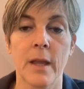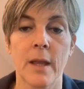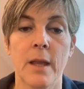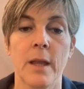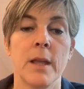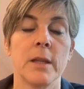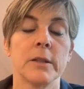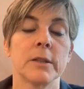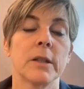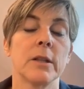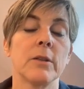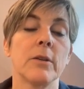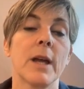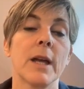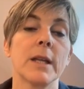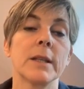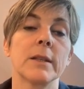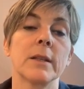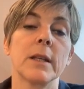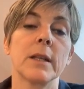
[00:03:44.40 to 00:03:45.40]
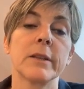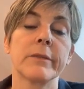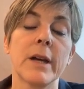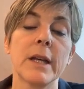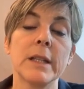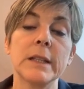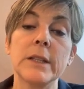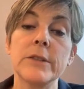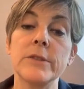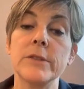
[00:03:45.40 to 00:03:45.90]
So look at the
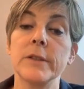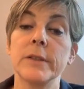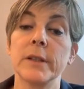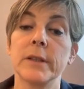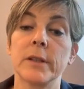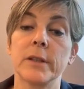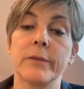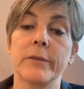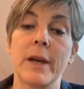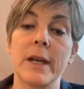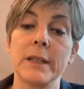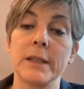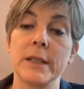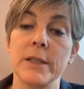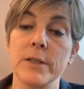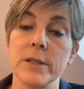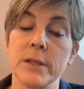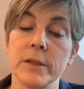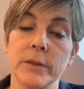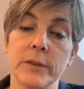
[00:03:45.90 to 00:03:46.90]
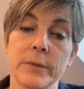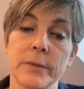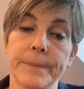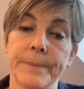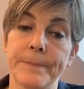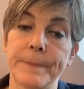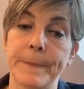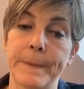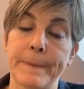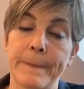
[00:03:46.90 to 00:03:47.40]
advantages, disadvantages
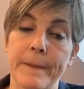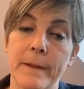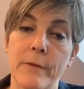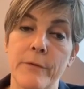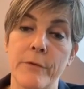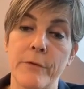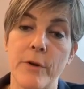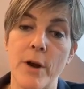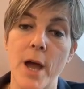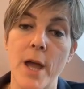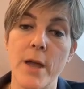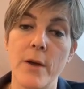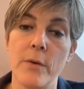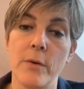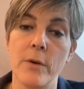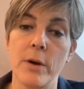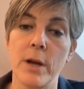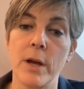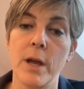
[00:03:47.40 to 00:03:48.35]
of cryo.